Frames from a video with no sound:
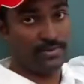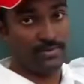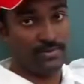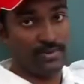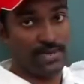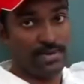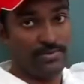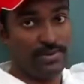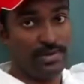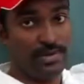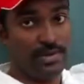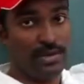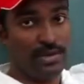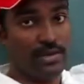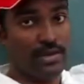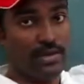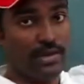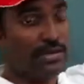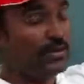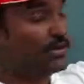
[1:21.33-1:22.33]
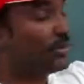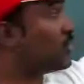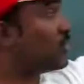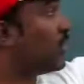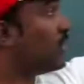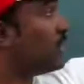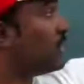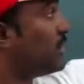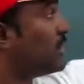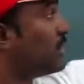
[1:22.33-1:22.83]
I will draw
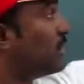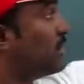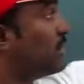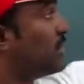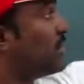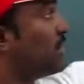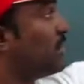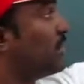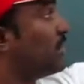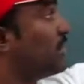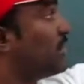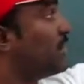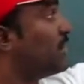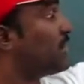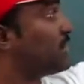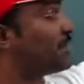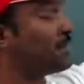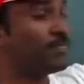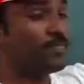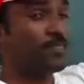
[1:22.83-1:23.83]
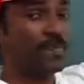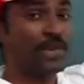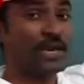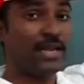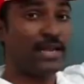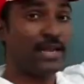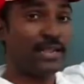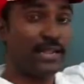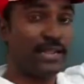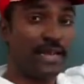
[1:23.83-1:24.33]
this missing figure
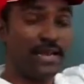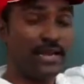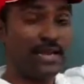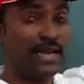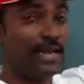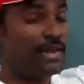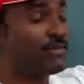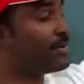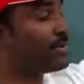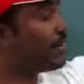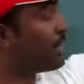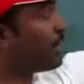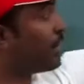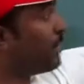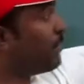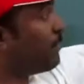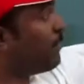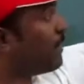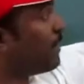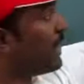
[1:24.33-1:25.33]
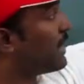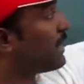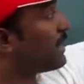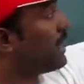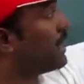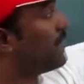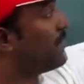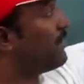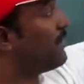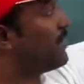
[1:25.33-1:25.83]
and then I will compare
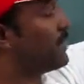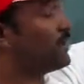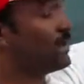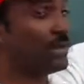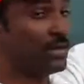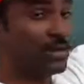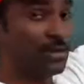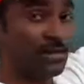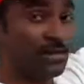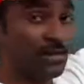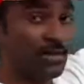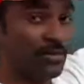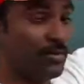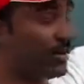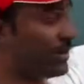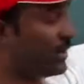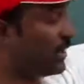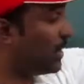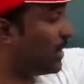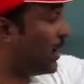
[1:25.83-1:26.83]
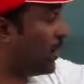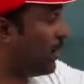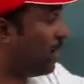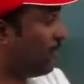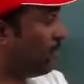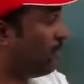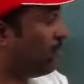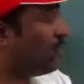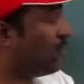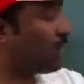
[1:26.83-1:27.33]
that figure with the given
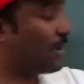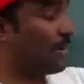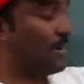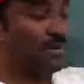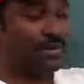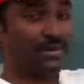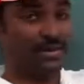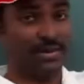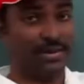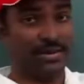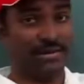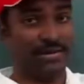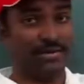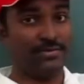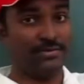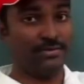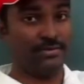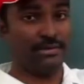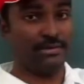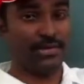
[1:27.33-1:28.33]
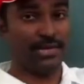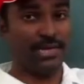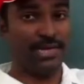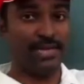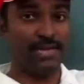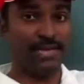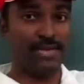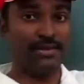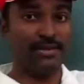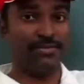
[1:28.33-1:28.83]
four alternatives and
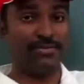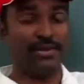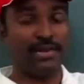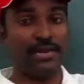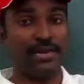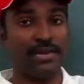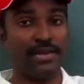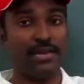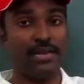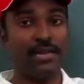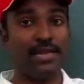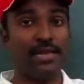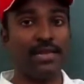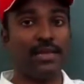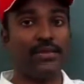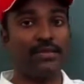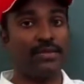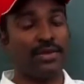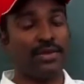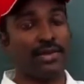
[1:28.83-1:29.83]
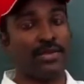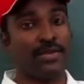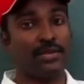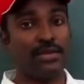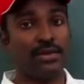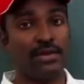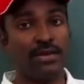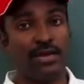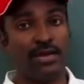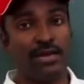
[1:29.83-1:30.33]
then finally take the
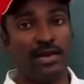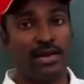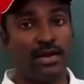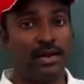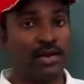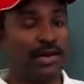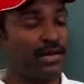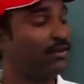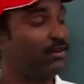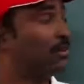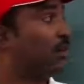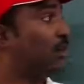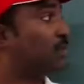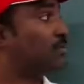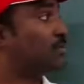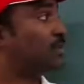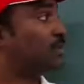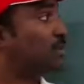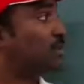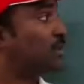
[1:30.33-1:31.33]
correct option.